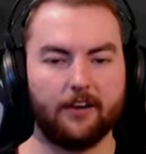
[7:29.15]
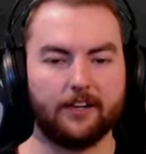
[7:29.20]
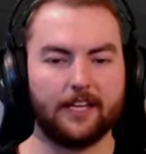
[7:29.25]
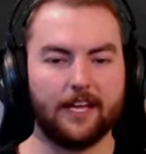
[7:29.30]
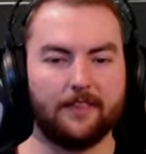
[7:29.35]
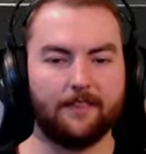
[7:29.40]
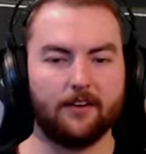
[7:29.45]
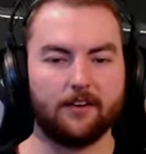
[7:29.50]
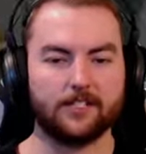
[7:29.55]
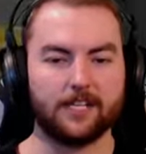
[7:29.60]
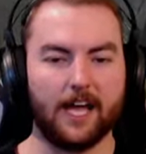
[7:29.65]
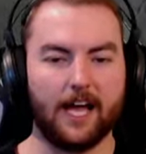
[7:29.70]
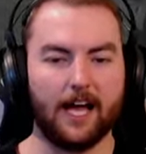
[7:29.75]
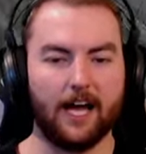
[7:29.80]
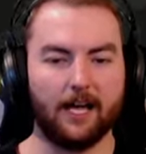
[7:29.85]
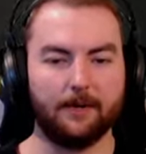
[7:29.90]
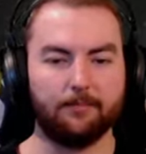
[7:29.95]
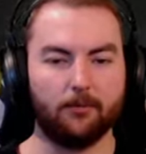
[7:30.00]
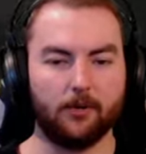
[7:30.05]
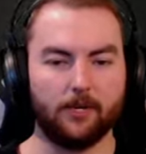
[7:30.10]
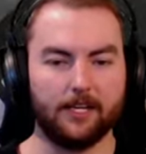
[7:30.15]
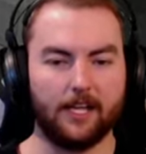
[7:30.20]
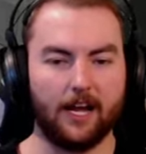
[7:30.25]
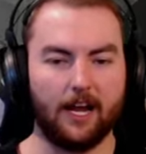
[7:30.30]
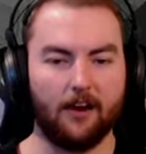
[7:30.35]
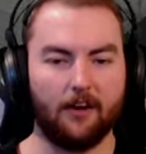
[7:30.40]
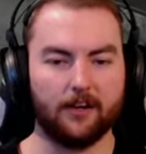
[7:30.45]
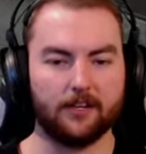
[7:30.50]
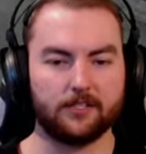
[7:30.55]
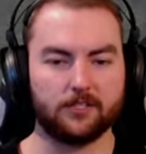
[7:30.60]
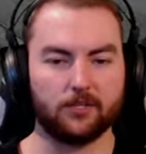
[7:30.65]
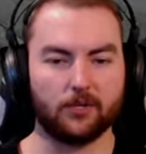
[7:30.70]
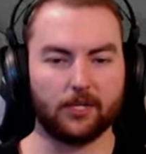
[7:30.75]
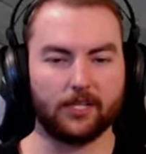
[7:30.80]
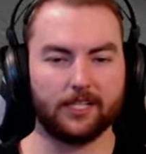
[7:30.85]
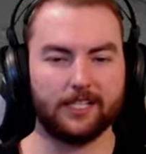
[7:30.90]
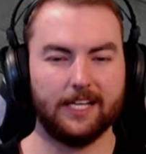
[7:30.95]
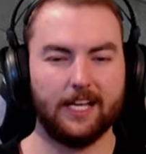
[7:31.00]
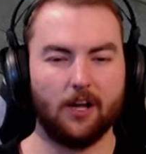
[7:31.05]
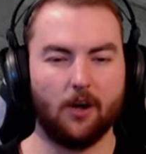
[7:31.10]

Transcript: Again, there is a hard point area sort of